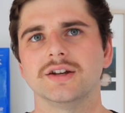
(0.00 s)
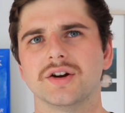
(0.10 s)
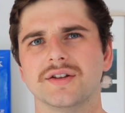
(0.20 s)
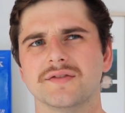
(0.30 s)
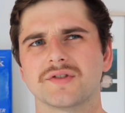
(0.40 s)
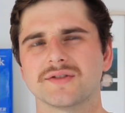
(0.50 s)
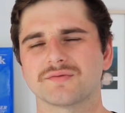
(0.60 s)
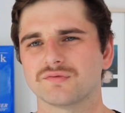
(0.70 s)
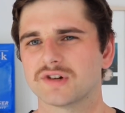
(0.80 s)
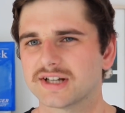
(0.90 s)
You know, they've got
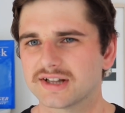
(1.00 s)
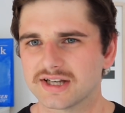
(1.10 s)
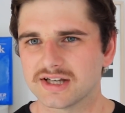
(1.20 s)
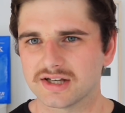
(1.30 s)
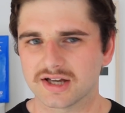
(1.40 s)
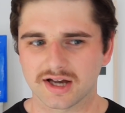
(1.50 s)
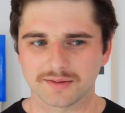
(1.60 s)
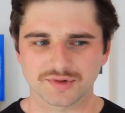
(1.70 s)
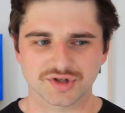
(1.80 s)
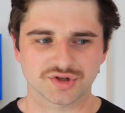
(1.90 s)
really
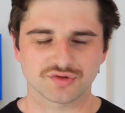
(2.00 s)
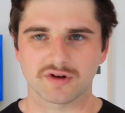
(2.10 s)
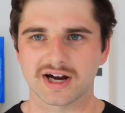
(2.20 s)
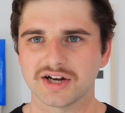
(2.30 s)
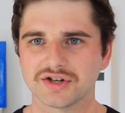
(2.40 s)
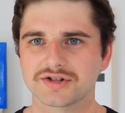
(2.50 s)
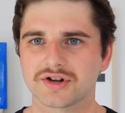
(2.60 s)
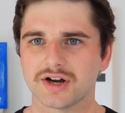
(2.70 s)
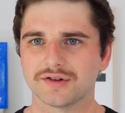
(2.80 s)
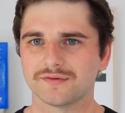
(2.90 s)
strange
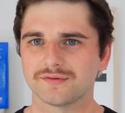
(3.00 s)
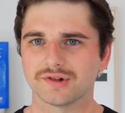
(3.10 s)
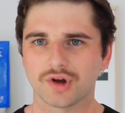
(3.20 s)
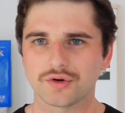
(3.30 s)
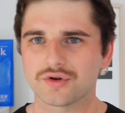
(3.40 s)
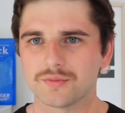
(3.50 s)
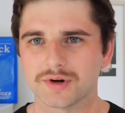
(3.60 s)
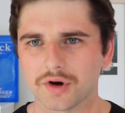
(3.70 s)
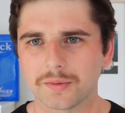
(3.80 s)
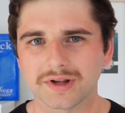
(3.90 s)
kind of local
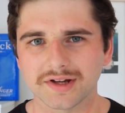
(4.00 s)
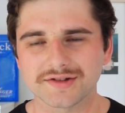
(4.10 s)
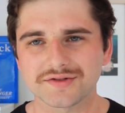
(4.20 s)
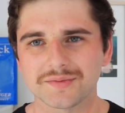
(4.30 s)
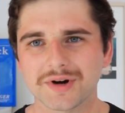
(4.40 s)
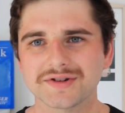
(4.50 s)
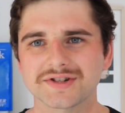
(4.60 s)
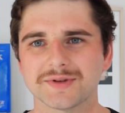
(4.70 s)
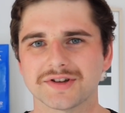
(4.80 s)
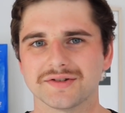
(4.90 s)
monopolies
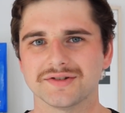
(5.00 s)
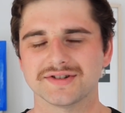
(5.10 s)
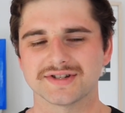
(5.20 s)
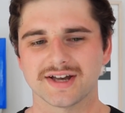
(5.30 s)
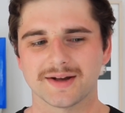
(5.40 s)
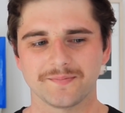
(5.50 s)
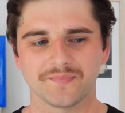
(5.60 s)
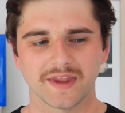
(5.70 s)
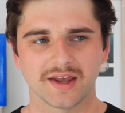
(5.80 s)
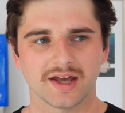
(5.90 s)
almost, because
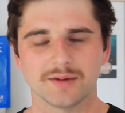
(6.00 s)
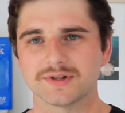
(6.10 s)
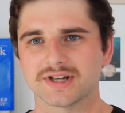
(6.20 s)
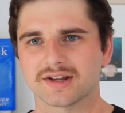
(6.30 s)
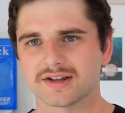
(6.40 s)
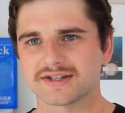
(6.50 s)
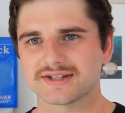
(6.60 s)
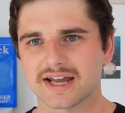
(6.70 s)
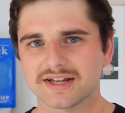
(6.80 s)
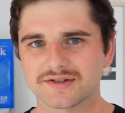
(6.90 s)
in particular
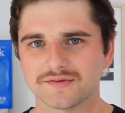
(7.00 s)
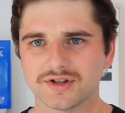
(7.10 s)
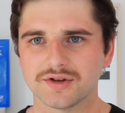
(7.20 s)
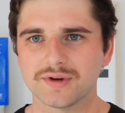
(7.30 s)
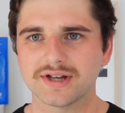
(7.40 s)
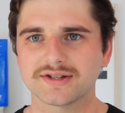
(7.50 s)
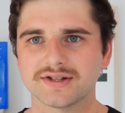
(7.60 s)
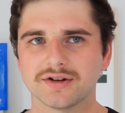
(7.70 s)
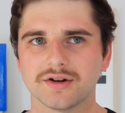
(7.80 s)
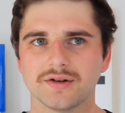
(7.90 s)
states of the
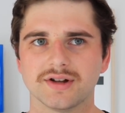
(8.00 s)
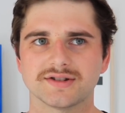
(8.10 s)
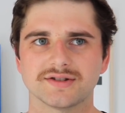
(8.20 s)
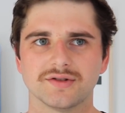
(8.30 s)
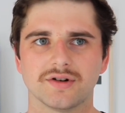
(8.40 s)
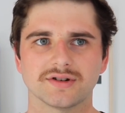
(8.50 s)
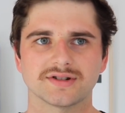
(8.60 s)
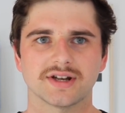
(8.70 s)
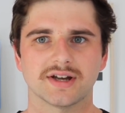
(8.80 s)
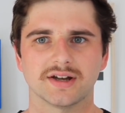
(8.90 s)
US, you know, it's
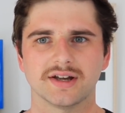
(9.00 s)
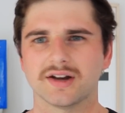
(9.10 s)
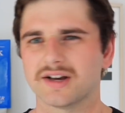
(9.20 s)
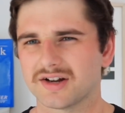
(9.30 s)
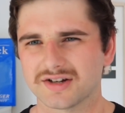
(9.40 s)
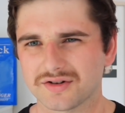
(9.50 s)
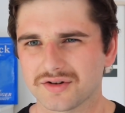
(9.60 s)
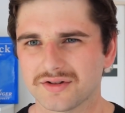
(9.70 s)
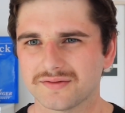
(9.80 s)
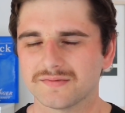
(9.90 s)
not, I don't
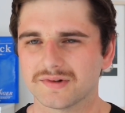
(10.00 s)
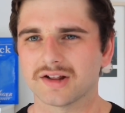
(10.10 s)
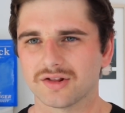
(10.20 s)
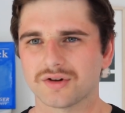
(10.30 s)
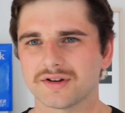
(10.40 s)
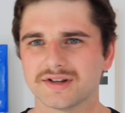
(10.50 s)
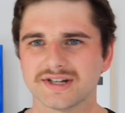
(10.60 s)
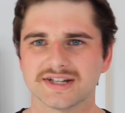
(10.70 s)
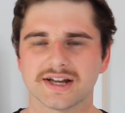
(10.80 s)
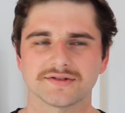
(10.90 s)
know a lot of the
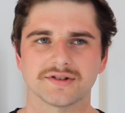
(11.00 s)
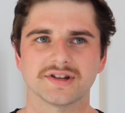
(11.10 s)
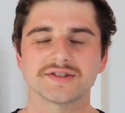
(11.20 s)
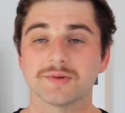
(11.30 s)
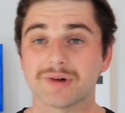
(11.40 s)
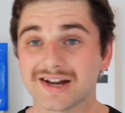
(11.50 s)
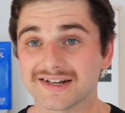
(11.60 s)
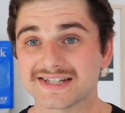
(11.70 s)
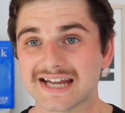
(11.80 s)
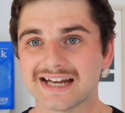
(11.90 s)
details on this, but my
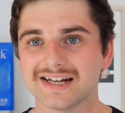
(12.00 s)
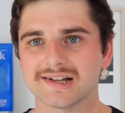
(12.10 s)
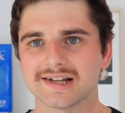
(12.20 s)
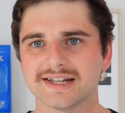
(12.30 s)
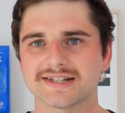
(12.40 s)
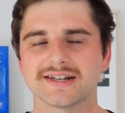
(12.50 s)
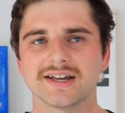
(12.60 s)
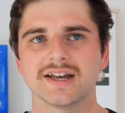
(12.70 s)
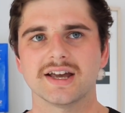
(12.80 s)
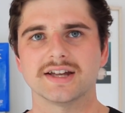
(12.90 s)
understanding at least
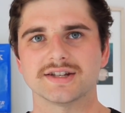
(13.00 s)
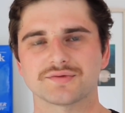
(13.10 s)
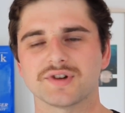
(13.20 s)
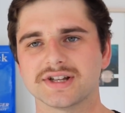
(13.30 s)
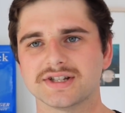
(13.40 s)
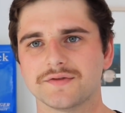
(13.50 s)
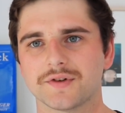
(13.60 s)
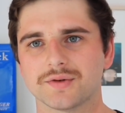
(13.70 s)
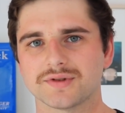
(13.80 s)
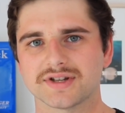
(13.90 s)
is it's really
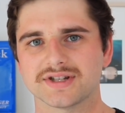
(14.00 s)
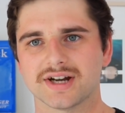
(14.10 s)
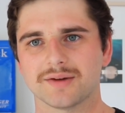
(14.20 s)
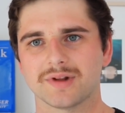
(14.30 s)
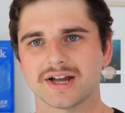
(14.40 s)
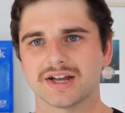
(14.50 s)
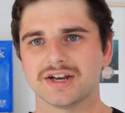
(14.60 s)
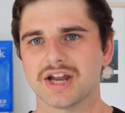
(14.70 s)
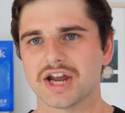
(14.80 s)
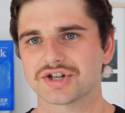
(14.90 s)
difficult to set up like a
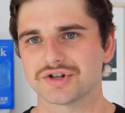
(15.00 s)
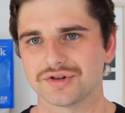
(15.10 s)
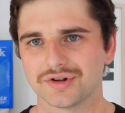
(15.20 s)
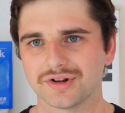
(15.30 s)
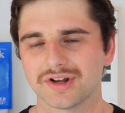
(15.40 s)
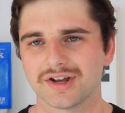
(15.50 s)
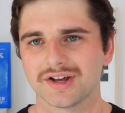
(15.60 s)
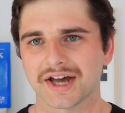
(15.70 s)
national